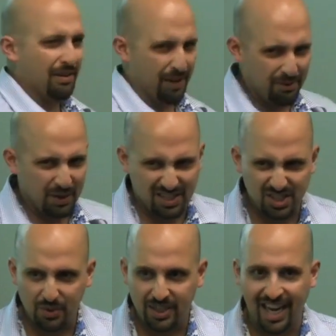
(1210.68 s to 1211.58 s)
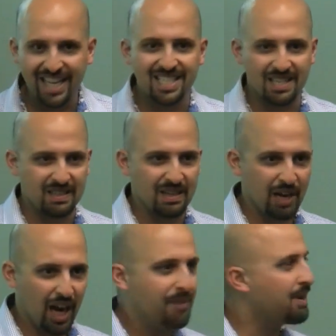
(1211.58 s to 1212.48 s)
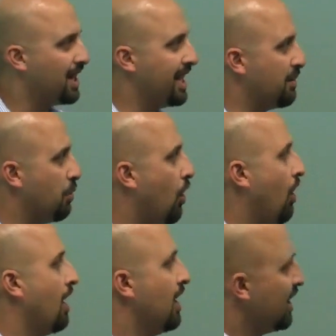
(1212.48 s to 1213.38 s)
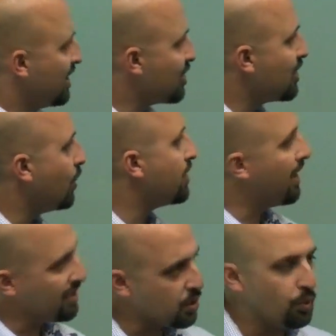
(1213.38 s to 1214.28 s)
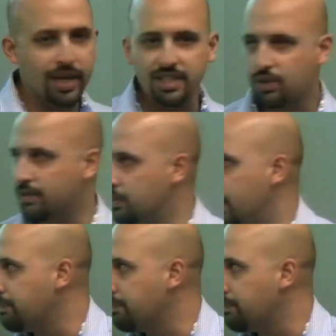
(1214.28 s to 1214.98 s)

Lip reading: if everyone else is doing 80, I'm clearly wrong. Slow down. It's a weird sort of...